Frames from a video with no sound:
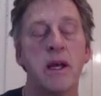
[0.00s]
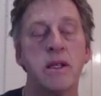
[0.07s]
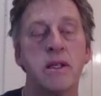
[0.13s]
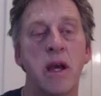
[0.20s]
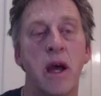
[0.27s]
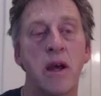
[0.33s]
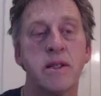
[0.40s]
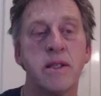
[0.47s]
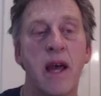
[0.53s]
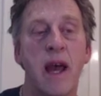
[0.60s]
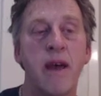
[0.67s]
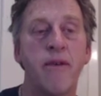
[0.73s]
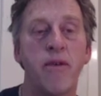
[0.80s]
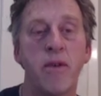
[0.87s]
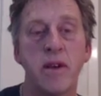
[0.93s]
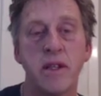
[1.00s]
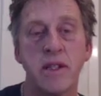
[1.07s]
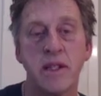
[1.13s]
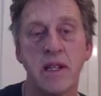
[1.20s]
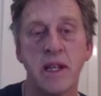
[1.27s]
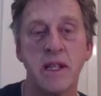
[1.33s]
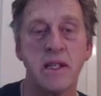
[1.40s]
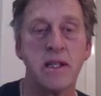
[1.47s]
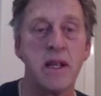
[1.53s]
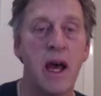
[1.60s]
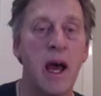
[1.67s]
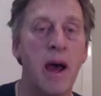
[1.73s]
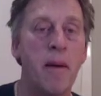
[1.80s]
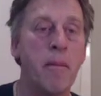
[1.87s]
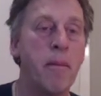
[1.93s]
So say for instance
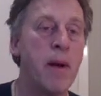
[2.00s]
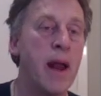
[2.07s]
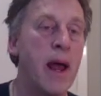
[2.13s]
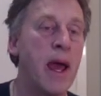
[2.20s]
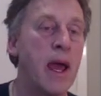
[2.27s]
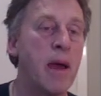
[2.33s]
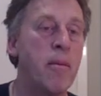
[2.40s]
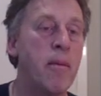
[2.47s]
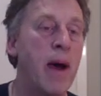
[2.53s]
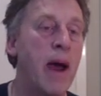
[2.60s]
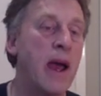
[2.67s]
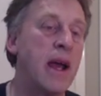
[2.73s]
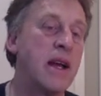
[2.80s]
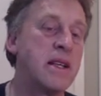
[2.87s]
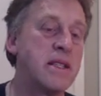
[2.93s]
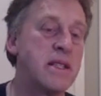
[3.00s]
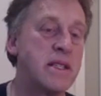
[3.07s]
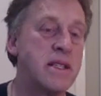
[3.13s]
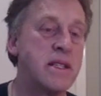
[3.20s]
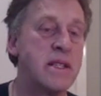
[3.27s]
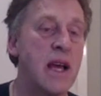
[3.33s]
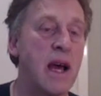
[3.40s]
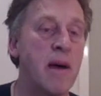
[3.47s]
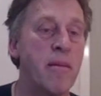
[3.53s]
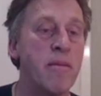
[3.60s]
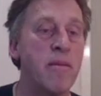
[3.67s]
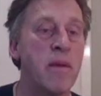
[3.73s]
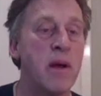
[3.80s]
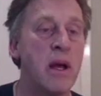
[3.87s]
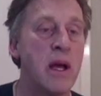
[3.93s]
black makes
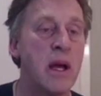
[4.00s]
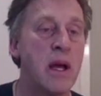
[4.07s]
some